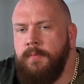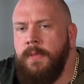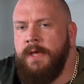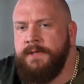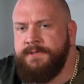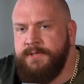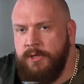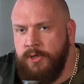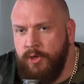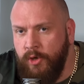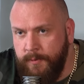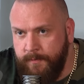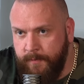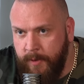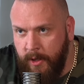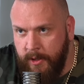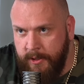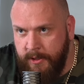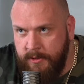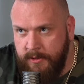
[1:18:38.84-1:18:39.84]
It's a good
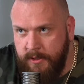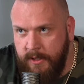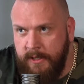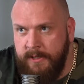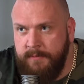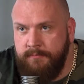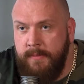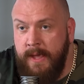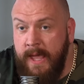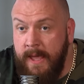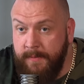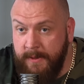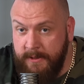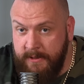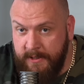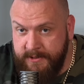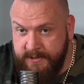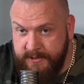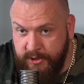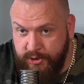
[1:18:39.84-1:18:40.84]
point, and maybe
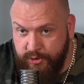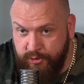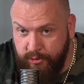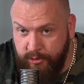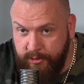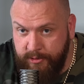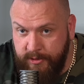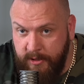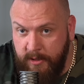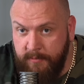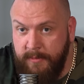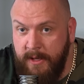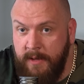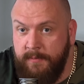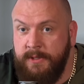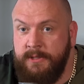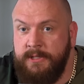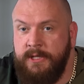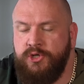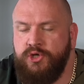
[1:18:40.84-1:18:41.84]
that's the truth, and
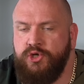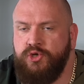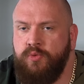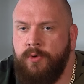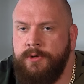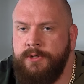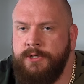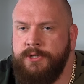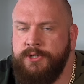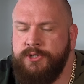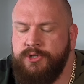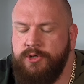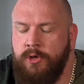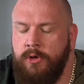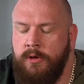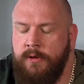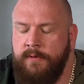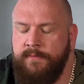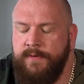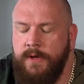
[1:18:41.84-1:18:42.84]
maybe they just wanted to
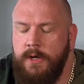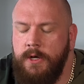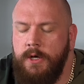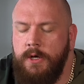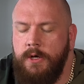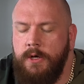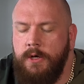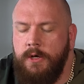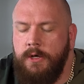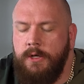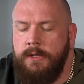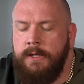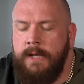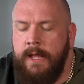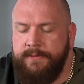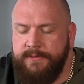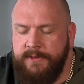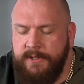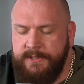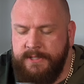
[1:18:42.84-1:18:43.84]
sort of
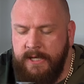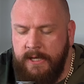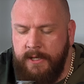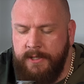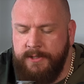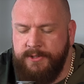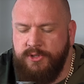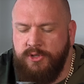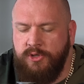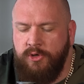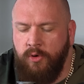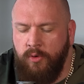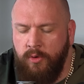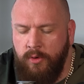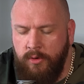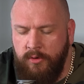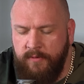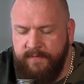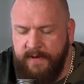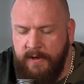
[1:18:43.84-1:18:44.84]
let the days
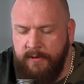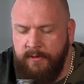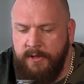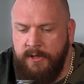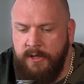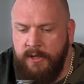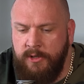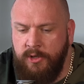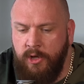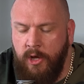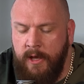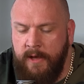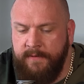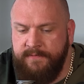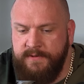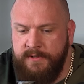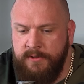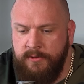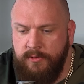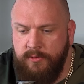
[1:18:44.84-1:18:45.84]
go over and not
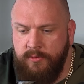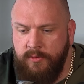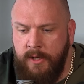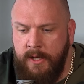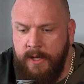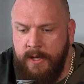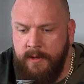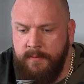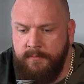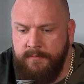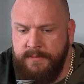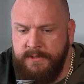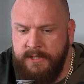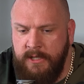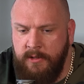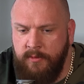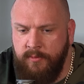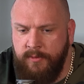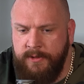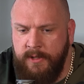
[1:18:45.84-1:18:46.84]
have to
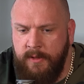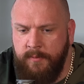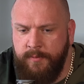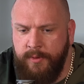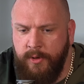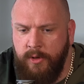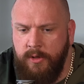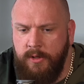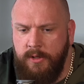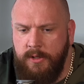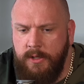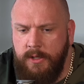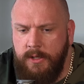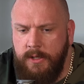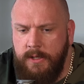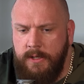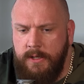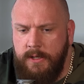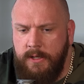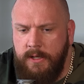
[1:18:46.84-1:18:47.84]
deal with it. But
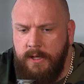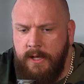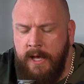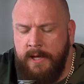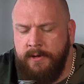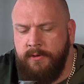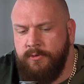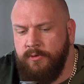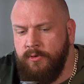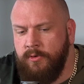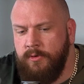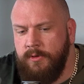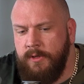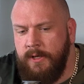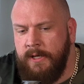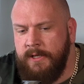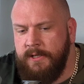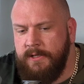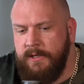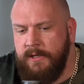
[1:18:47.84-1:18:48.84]
I don't know.
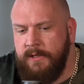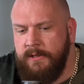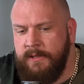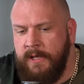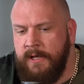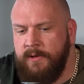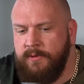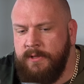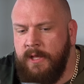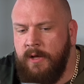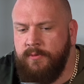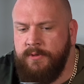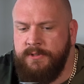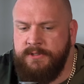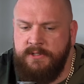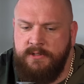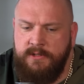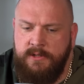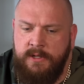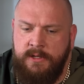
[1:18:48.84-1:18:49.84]
That
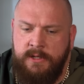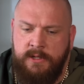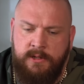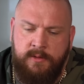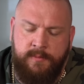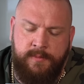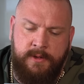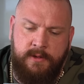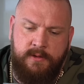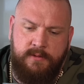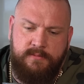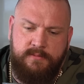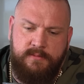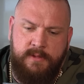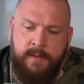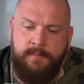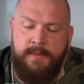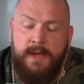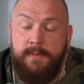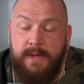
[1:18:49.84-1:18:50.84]
was a little bit...
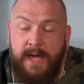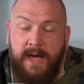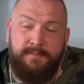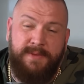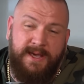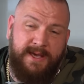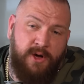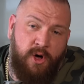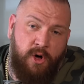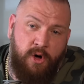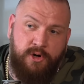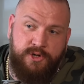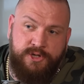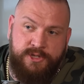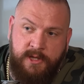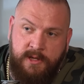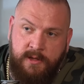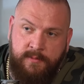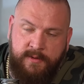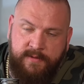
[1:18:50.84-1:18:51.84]
maybe I'm being harsh
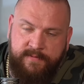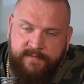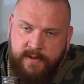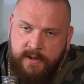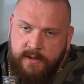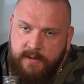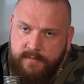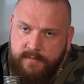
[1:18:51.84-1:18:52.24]
there, to be fair.